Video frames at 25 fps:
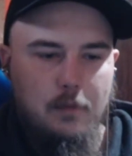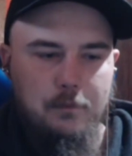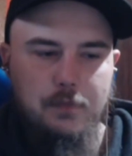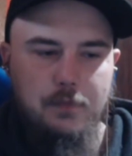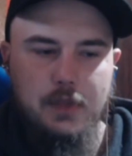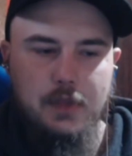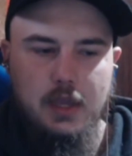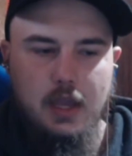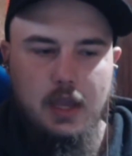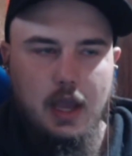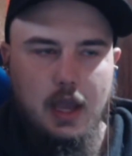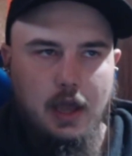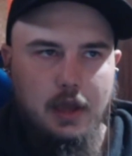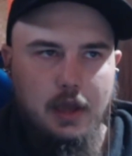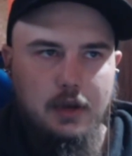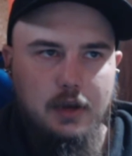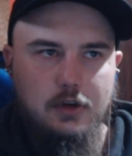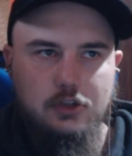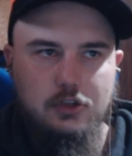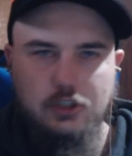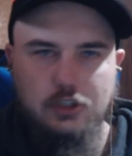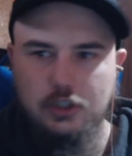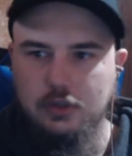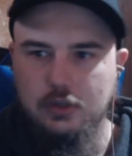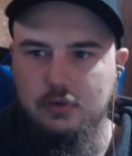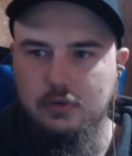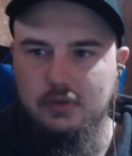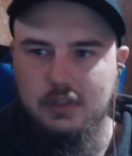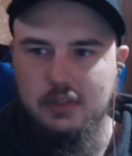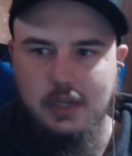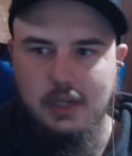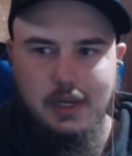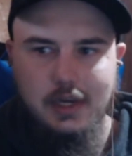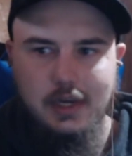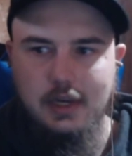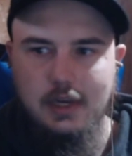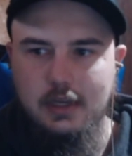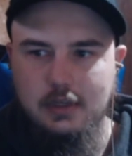He had Jews
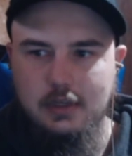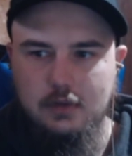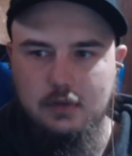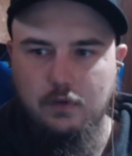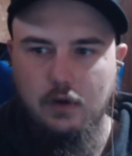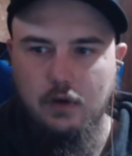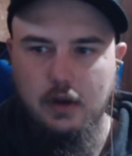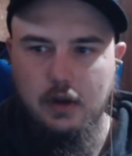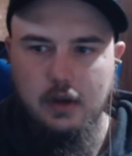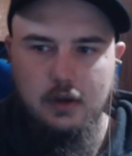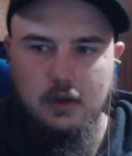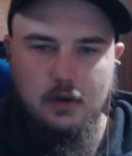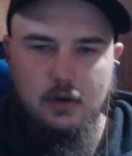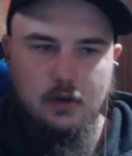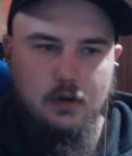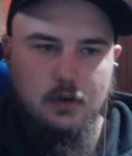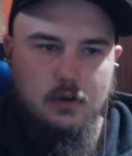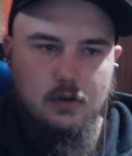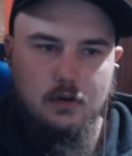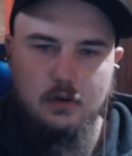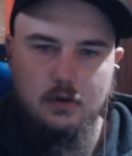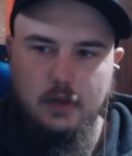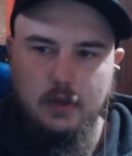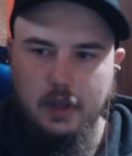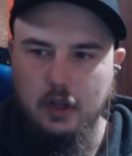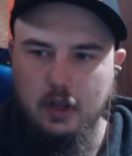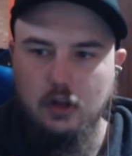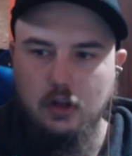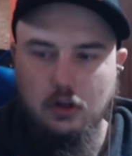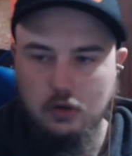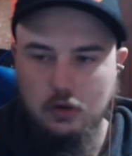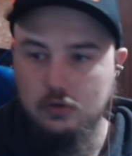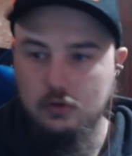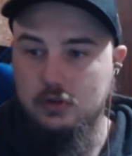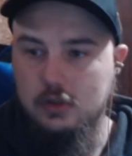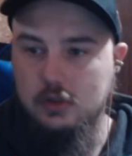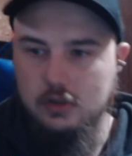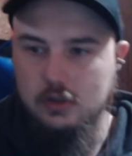in his fucking like
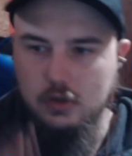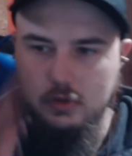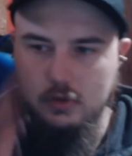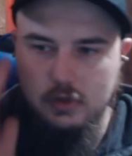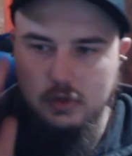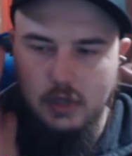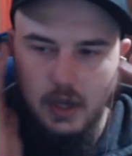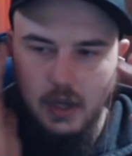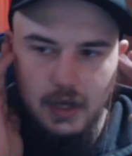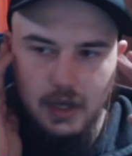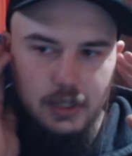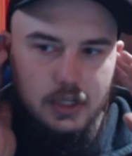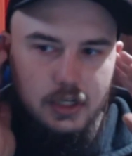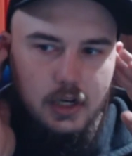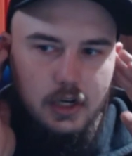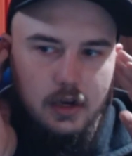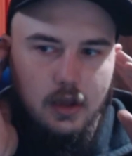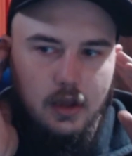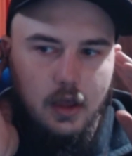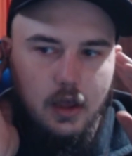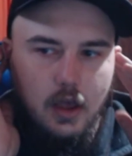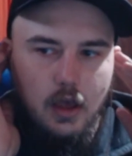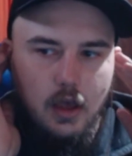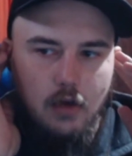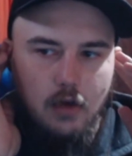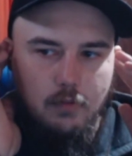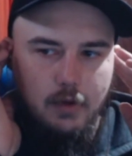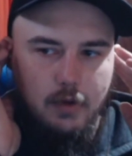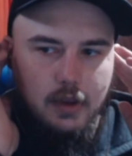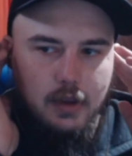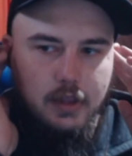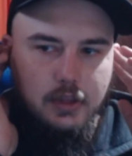close association, right?